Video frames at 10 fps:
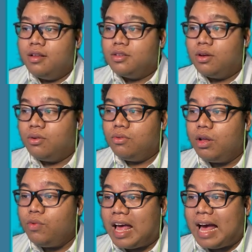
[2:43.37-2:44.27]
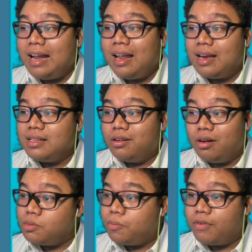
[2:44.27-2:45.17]
So when we analyze
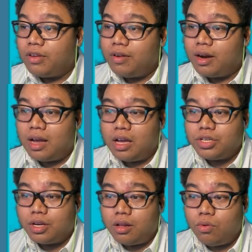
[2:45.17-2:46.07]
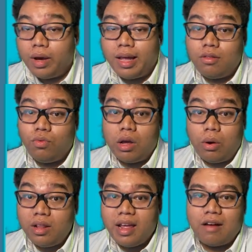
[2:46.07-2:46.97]
gross profit variation, when we
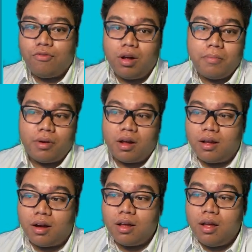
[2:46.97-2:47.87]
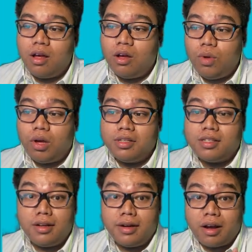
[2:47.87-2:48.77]
only have one product, we
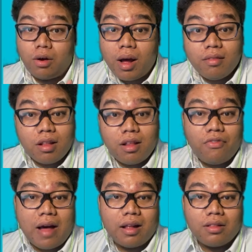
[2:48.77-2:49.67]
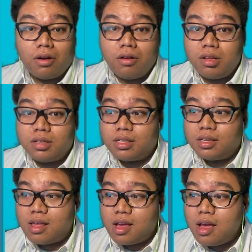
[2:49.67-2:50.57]
consider the quantity factor, which is
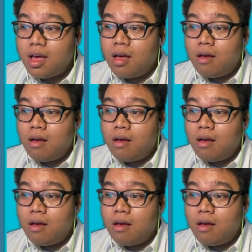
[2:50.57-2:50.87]
the